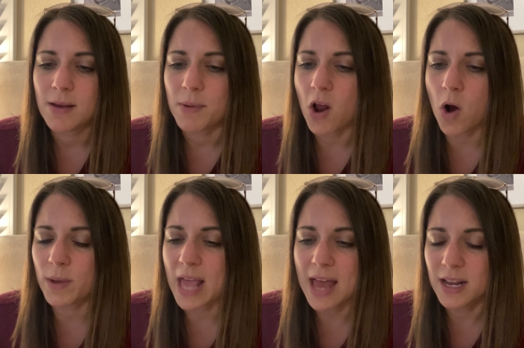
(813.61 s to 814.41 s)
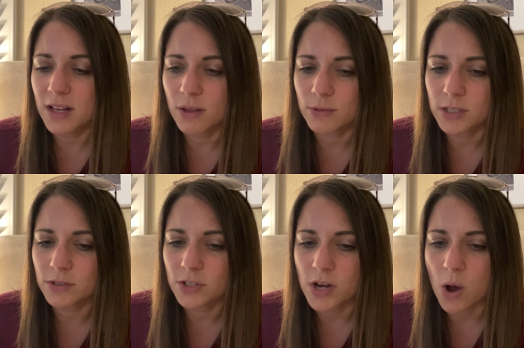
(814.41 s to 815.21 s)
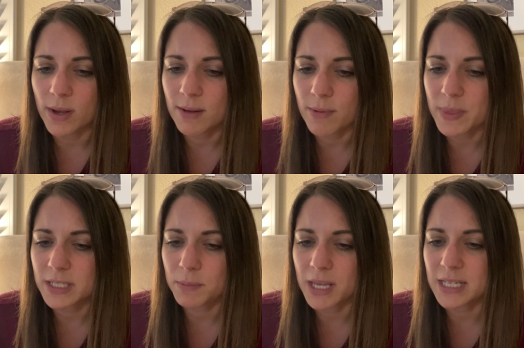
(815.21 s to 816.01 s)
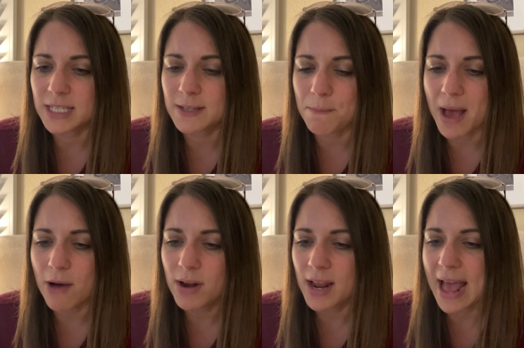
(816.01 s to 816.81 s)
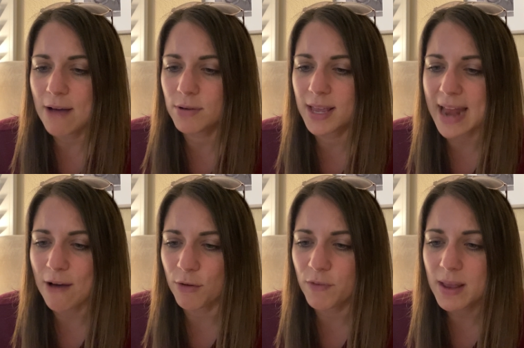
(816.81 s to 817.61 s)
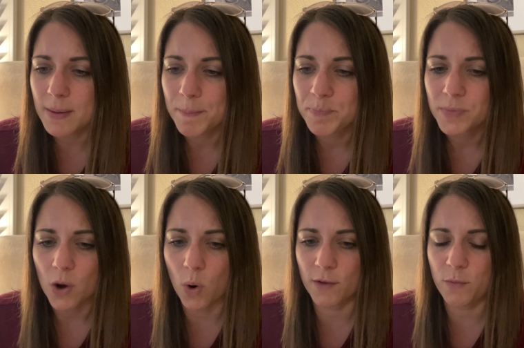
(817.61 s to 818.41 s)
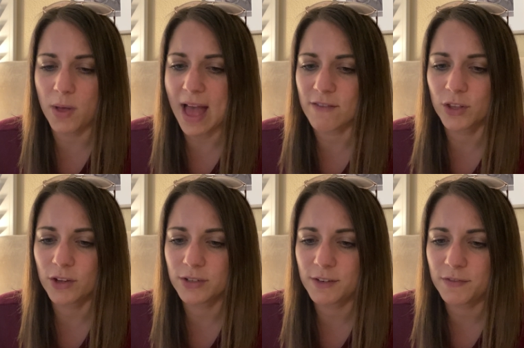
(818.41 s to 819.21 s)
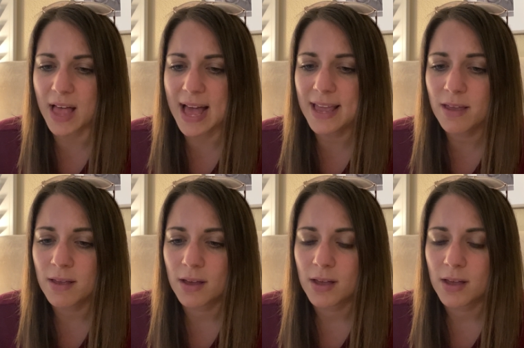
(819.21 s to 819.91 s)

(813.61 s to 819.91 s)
but are we any closer to knowing what this place is about and how to get out of it? Or if we'll ever learn to fly?